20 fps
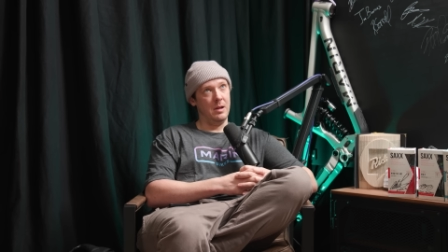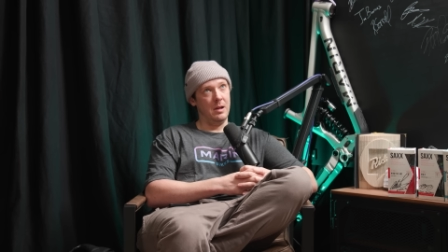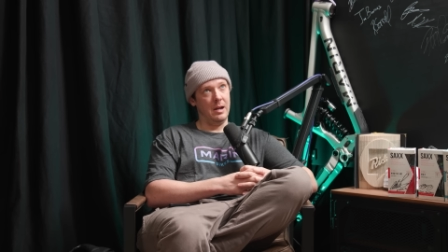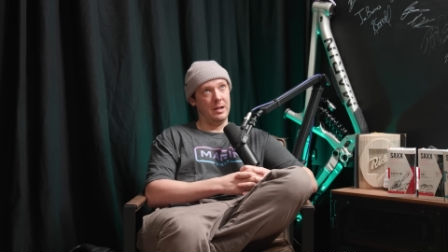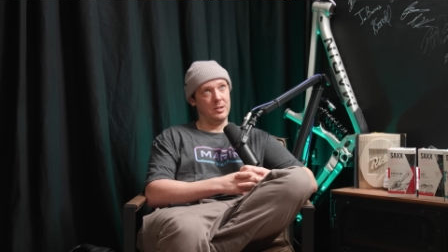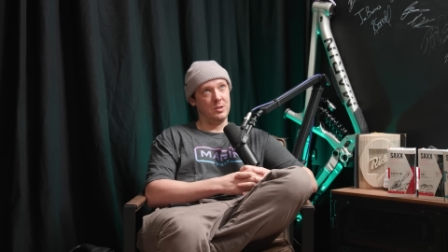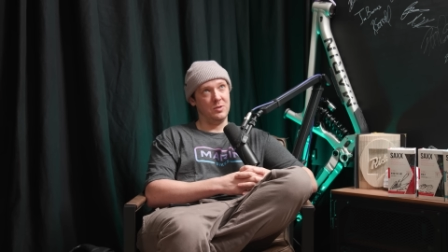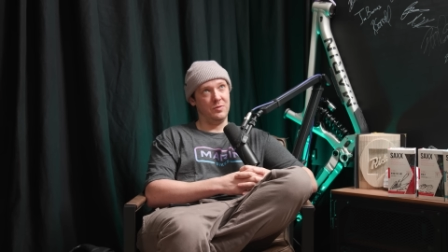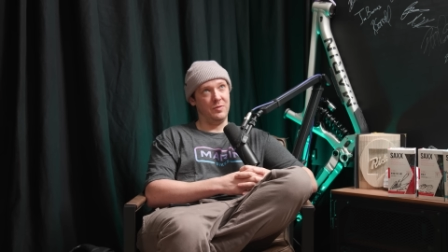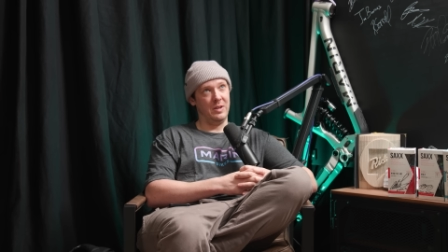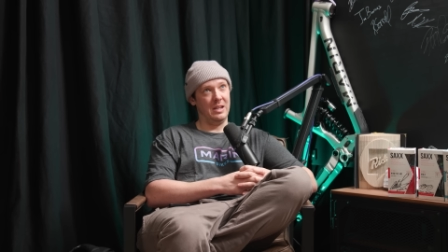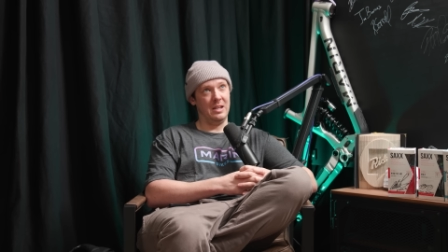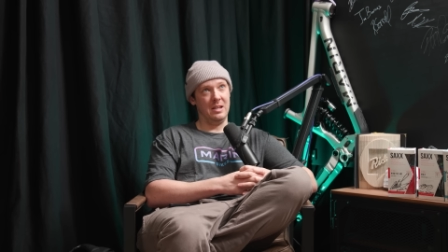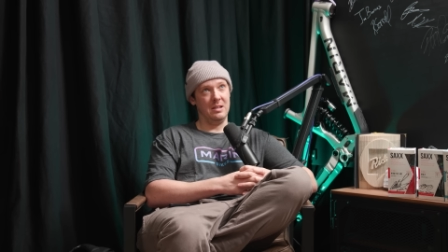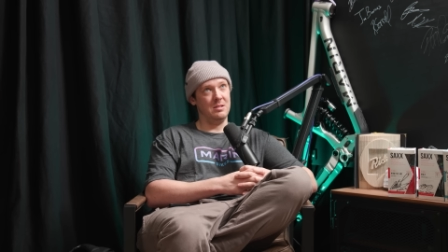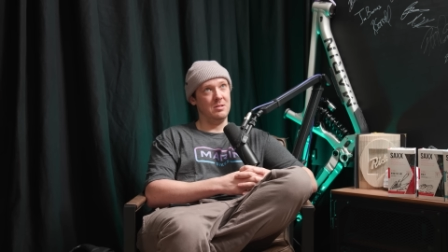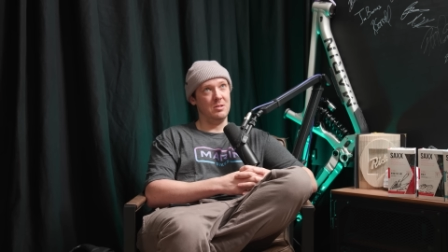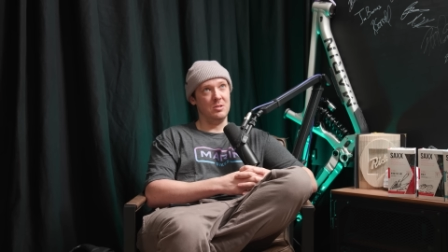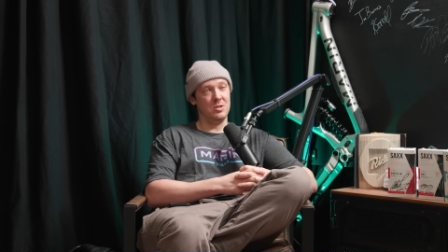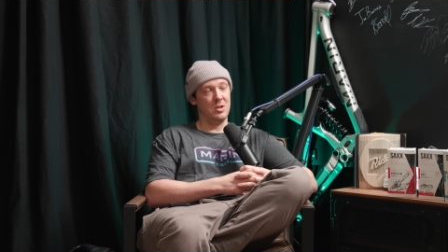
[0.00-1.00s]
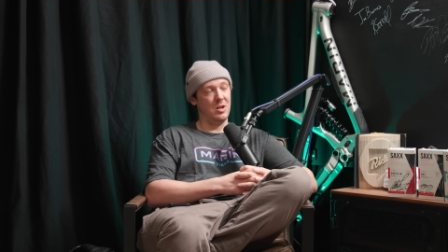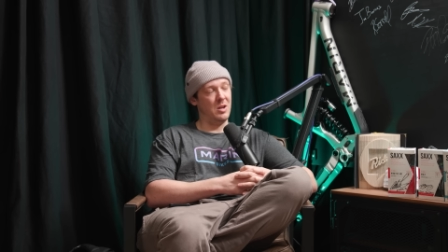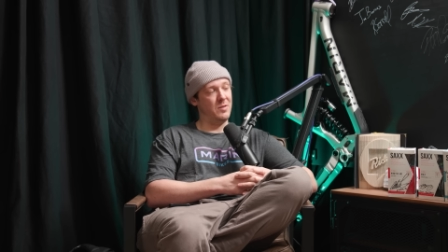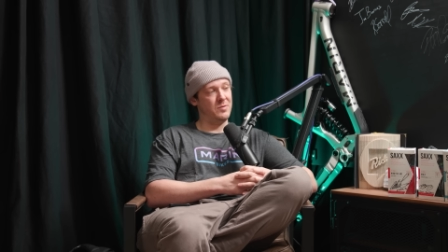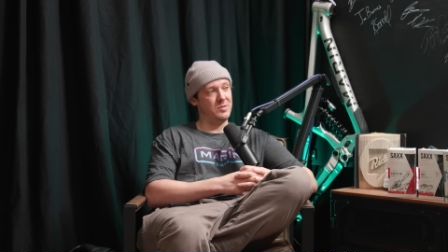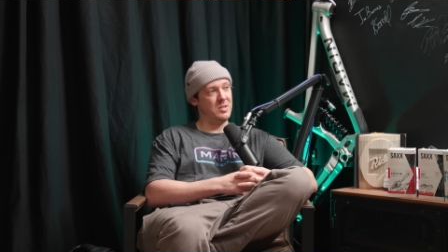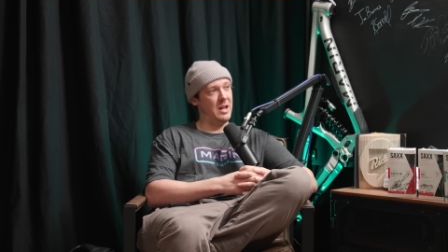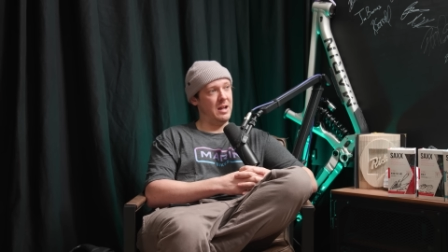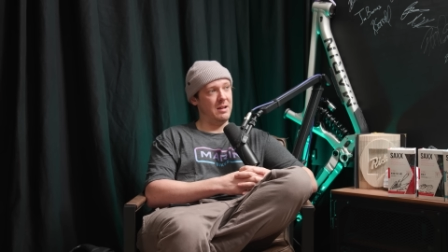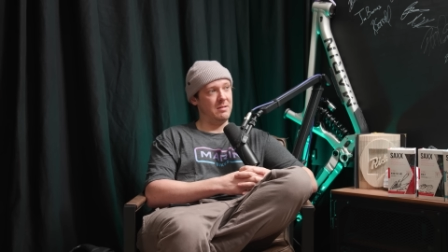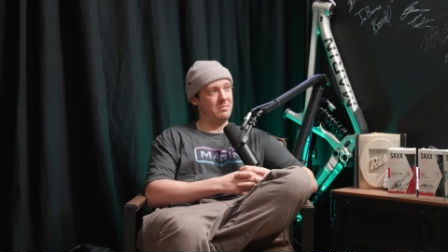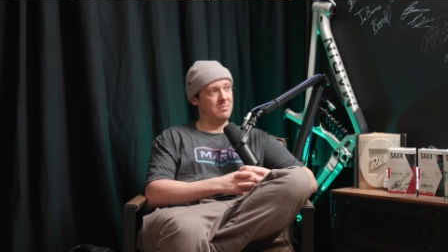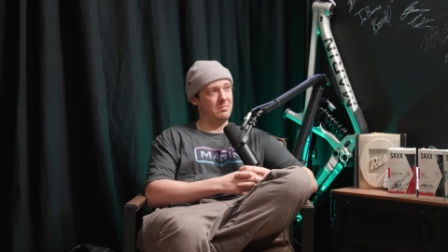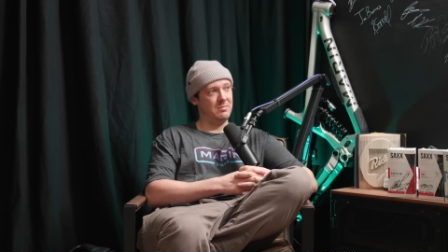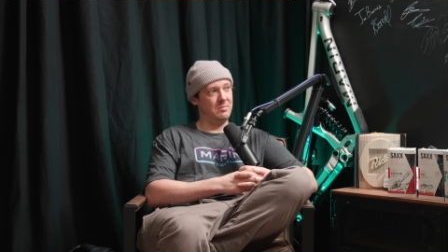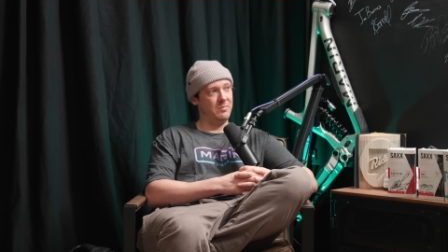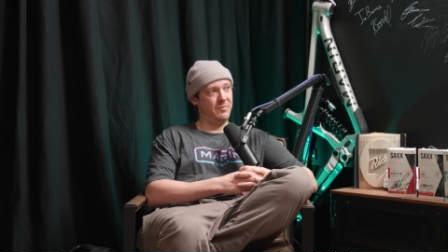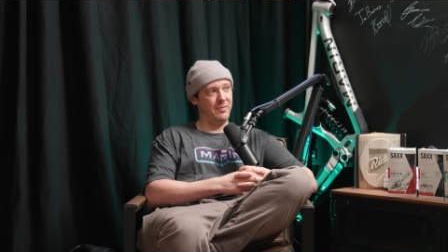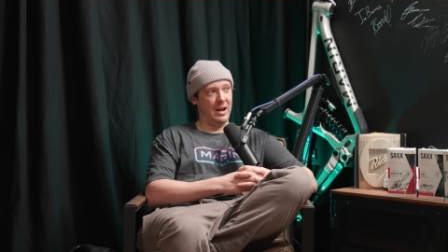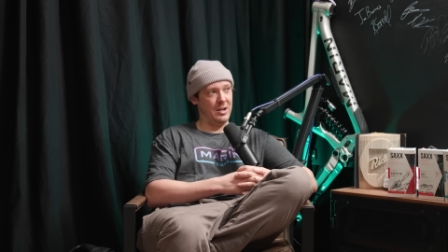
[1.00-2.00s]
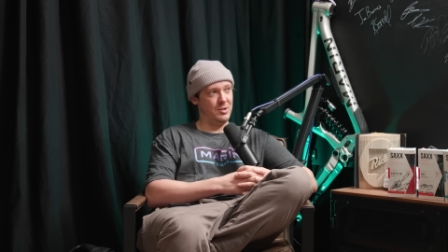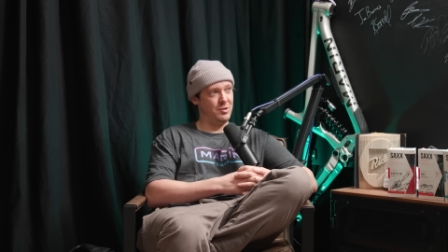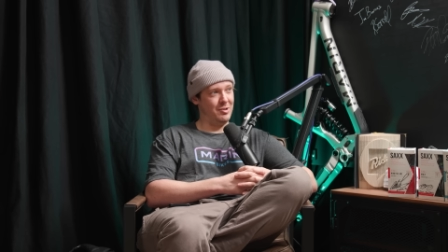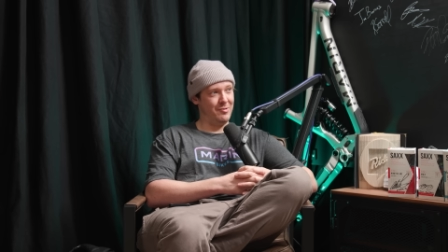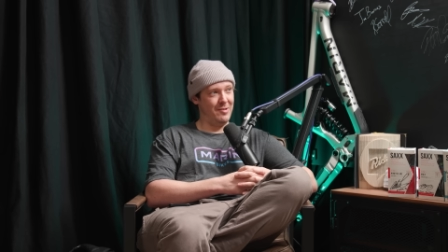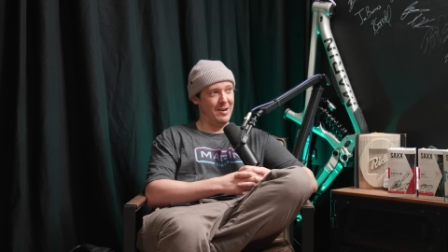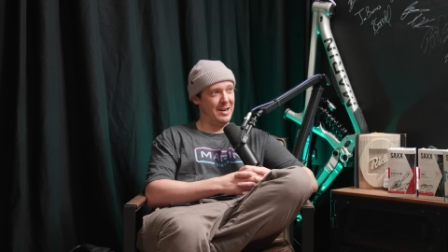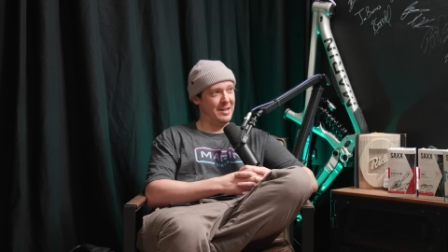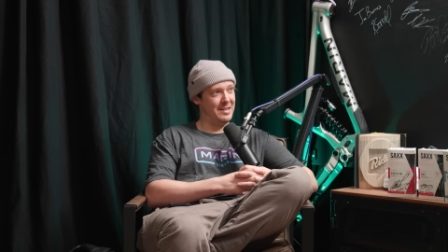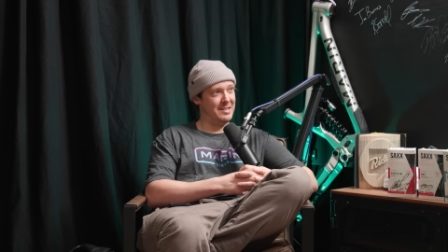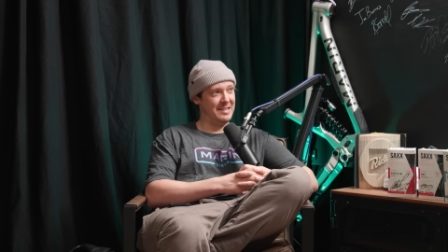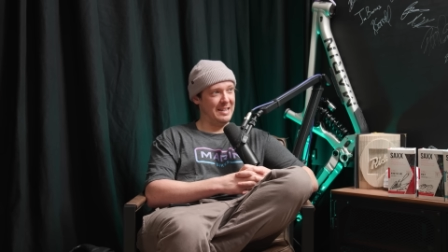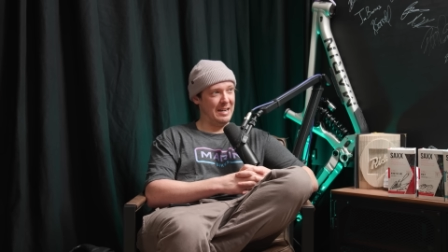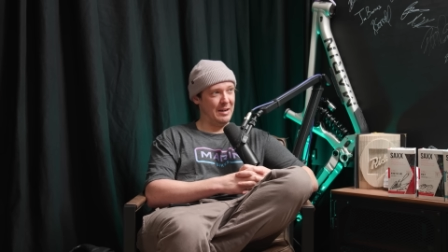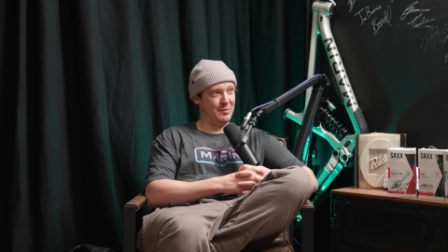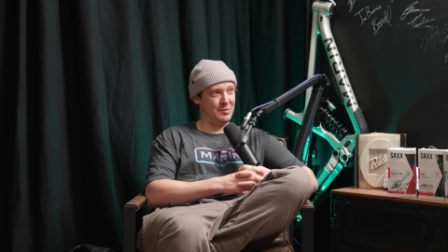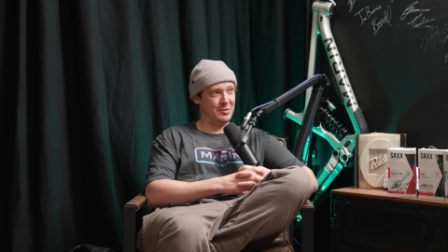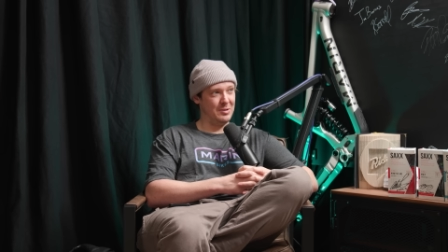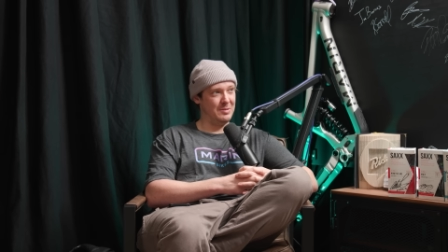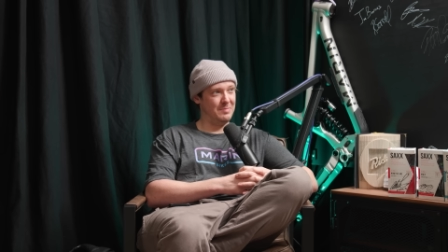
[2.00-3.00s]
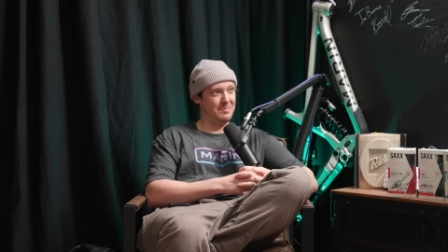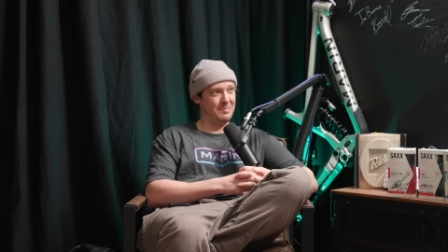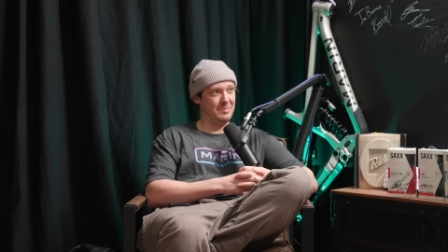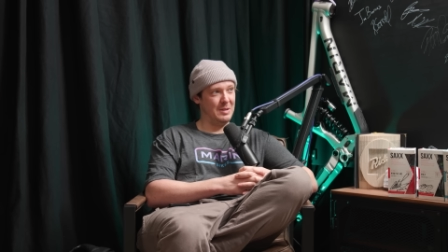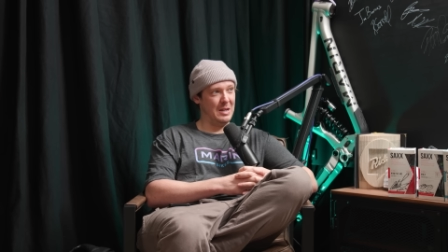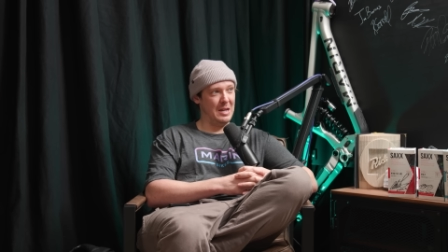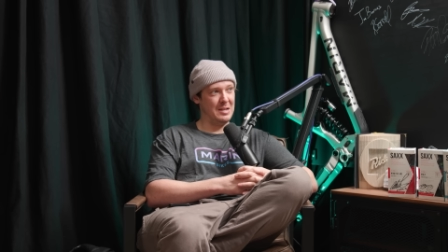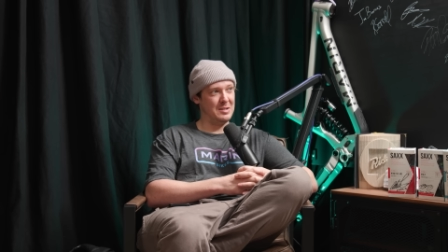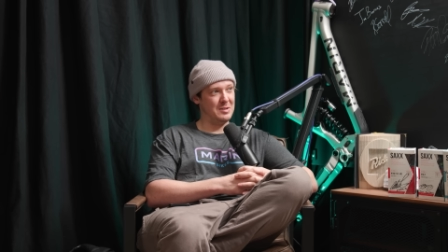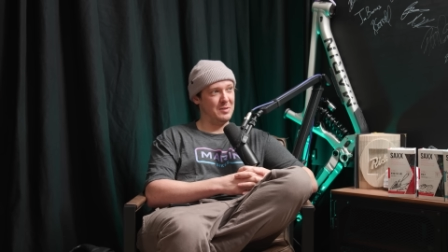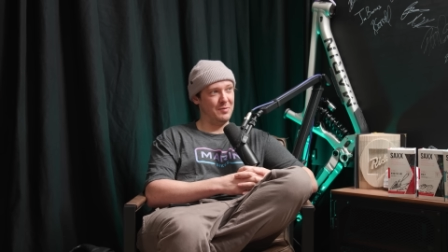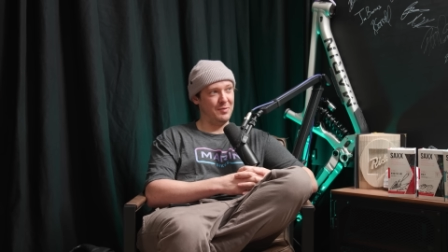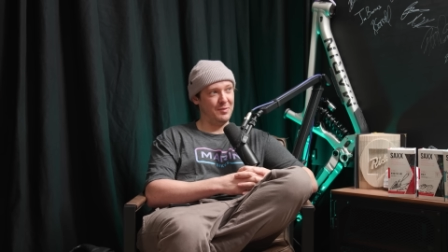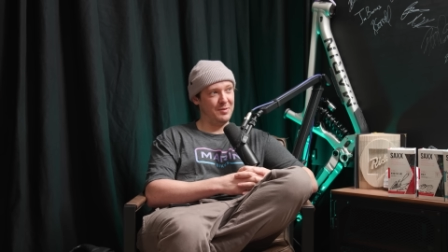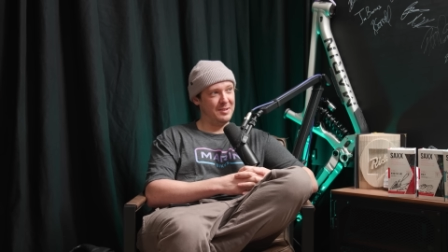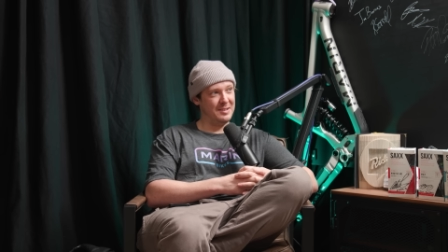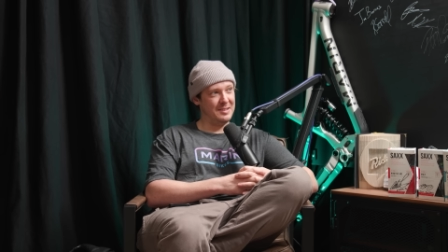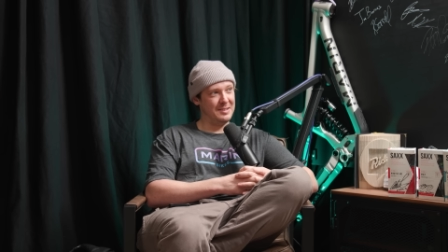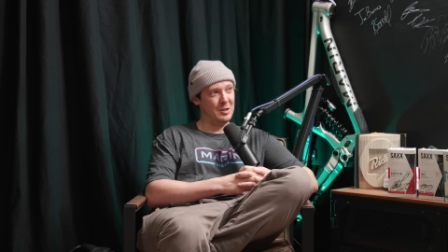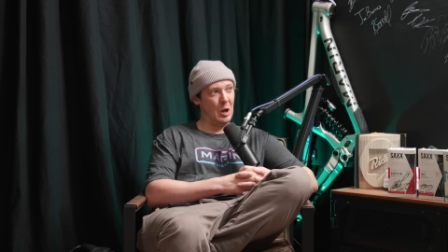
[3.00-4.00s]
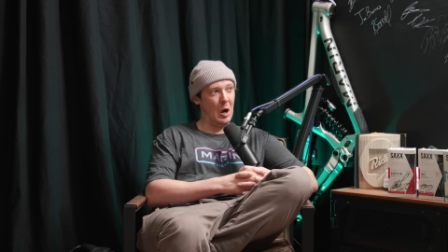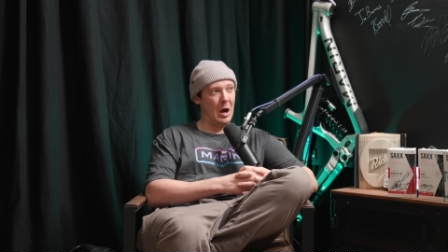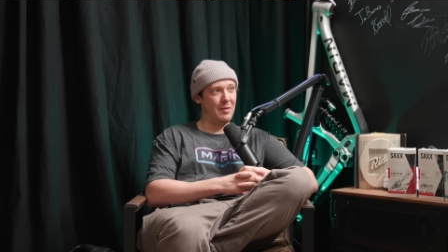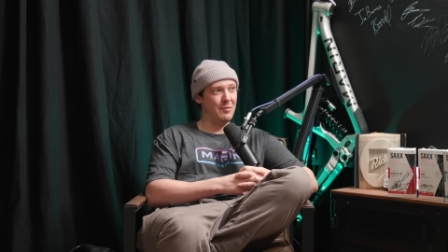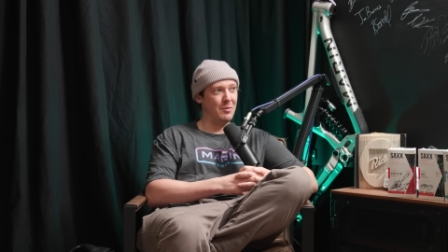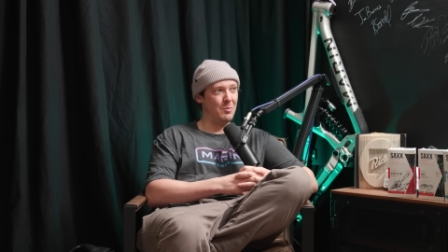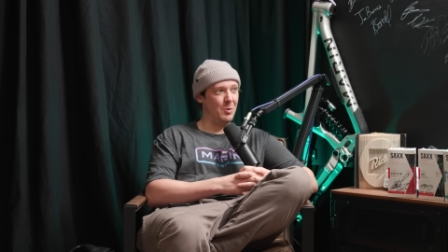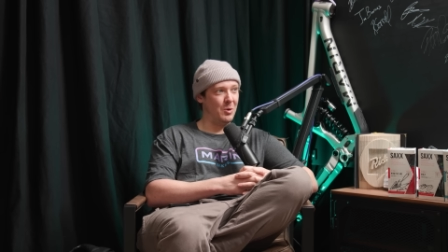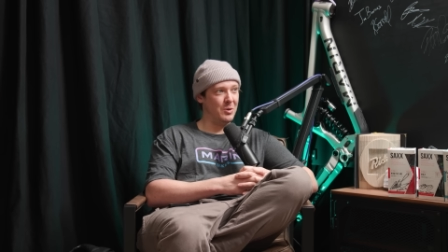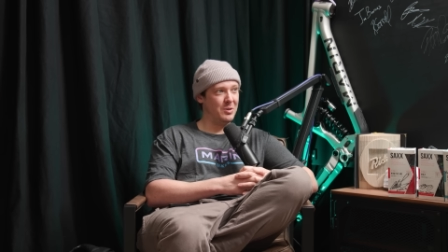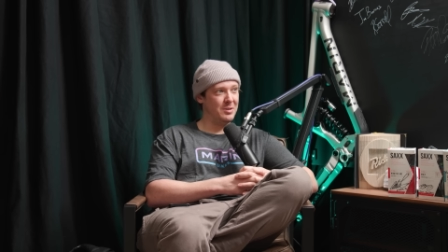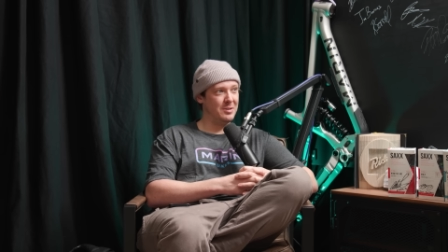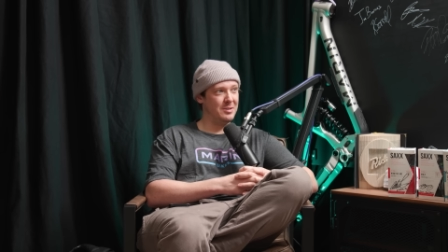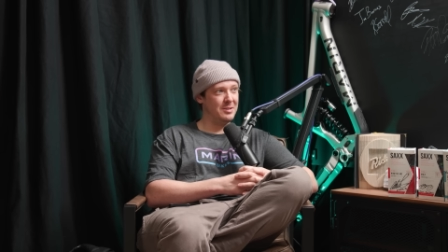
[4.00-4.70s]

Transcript: I just think he deserves that factory ride after years of not having one.